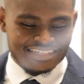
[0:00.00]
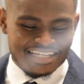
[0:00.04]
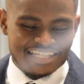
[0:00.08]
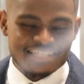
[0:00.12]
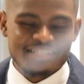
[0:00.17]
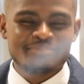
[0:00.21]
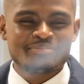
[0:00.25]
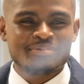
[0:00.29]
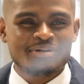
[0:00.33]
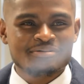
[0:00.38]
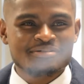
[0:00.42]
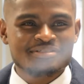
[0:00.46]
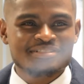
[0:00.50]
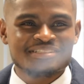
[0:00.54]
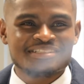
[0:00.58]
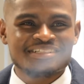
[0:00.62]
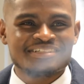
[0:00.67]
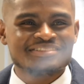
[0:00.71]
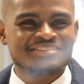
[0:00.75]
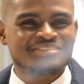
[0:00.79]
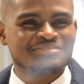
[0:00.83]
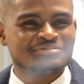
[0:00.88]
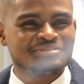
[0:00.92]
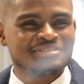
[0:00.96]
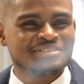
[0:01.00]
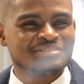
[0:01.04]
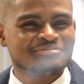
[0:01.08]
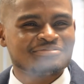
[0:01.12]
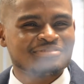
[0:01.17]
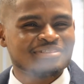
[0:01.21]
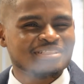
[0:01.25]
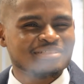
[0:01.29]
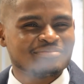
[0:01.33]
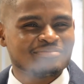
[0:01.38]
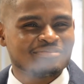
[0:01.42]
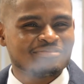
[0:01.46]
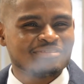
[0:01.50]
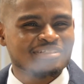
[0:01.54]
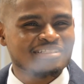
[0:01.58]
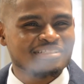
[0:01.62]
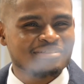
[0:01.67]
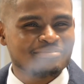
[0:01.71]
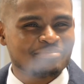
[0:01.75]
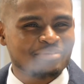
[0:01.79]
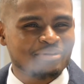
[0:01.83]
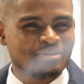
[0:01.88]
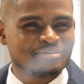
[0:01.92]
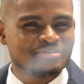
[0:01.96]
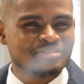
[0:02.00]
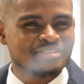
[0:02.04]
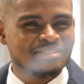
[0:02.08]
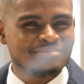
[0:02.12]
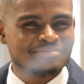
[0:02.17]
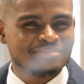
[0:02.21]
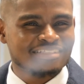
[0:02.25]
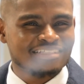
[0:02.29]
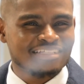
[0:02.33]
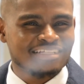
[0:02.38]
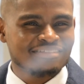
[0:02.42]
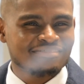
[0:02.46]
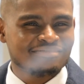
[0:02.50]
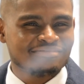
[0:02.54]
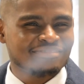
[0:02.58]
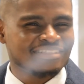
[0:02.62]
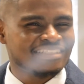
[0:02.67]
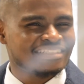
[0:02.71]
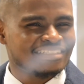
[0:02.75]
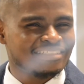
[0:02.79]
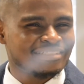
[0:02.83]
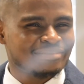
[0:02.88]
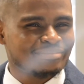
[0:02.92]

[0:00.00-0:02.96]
And a postnup. So what's a postnup? Is it a